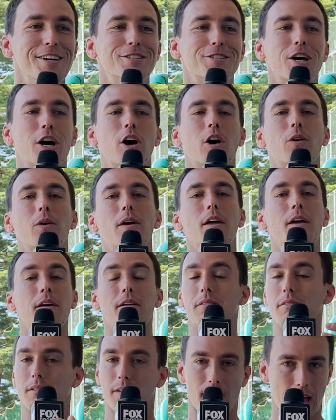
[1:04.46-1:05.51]
So
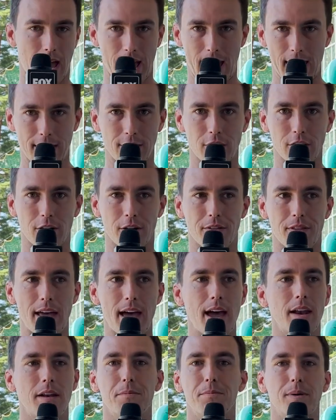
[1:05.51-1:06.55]
I had to learn
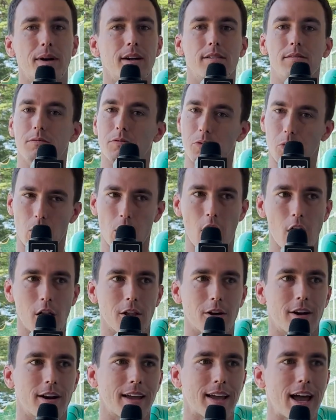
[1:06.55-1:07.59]
that, but we're all
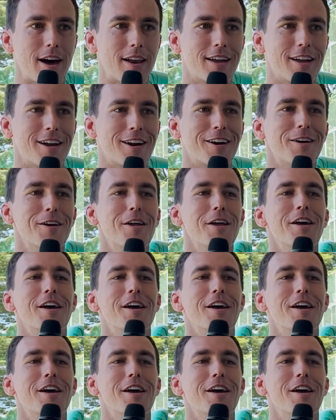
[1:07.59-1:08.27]
learning out here.